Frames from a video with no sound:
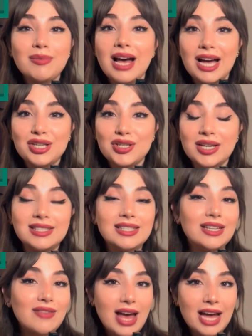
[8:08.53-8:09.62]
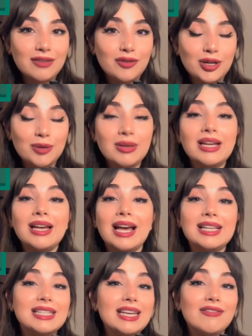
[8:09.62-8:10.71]
adjective, adverb,
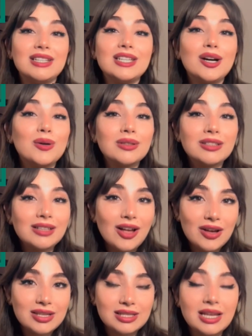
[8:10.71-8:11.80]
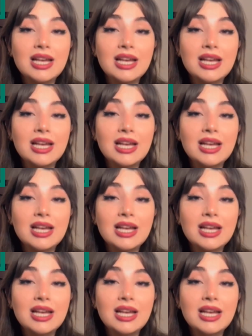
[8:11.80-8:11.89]
and even the whole clause.